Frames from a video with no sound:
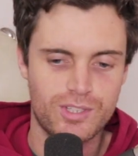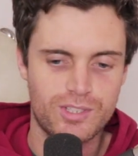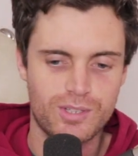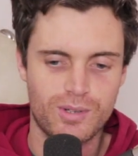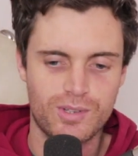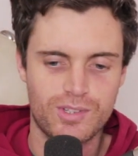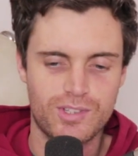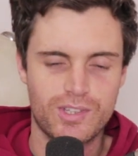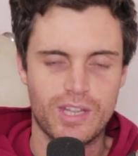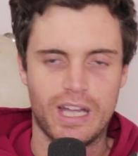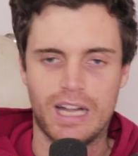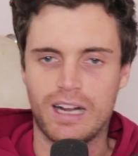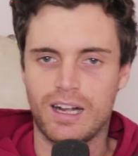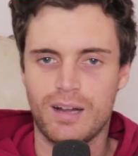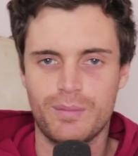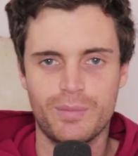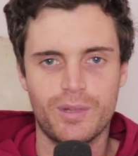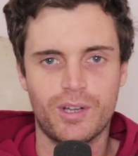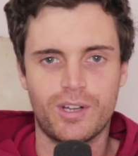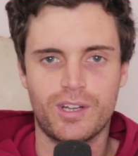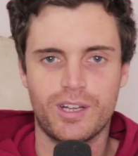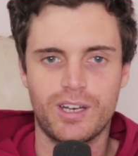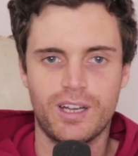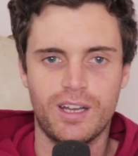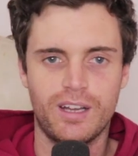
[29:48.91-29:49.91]
So it's like, I'm
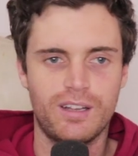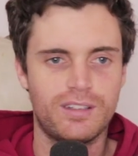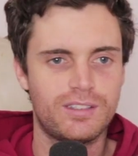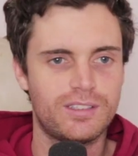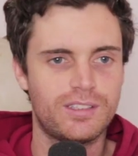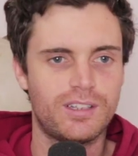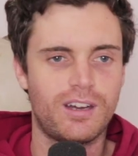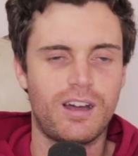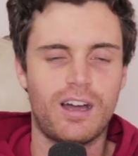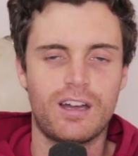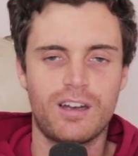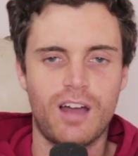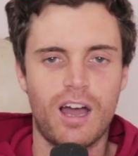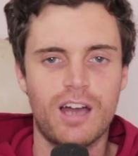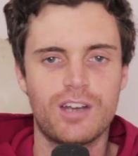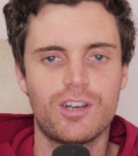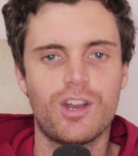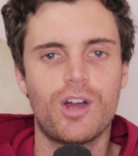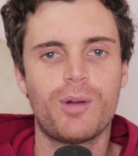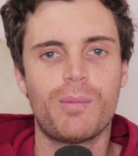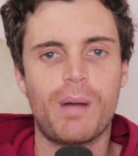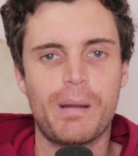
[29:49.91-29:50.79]
not going to, I know